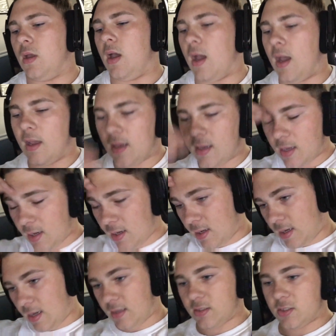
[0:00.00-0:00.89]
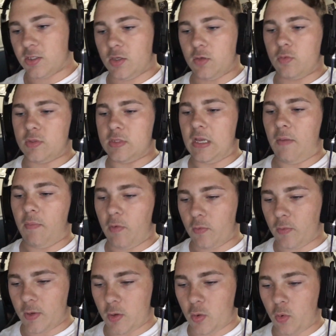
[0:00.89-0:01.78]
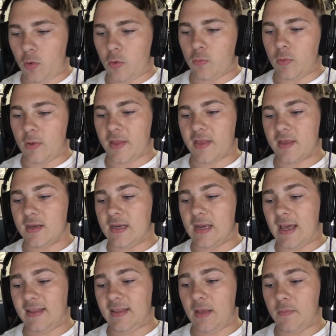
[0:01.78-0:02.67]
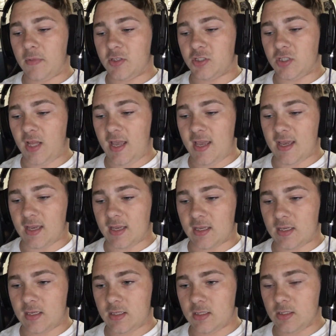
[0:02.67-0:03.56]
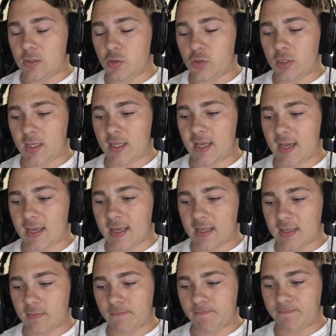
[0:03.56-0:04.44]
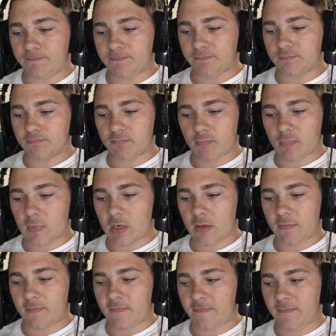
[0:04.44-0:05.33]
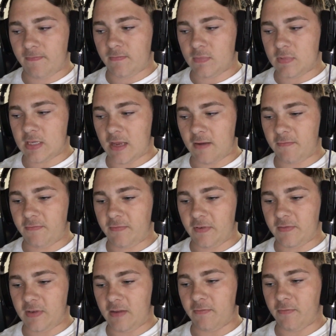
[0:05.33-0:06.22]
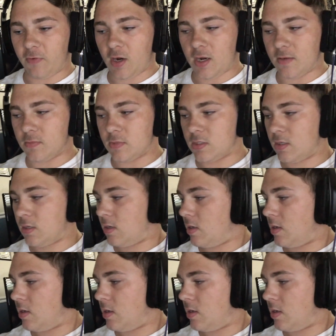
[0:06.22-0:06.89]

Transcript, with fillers: I actually was able to record with not that much lag. Usually I get 10, 15 frames.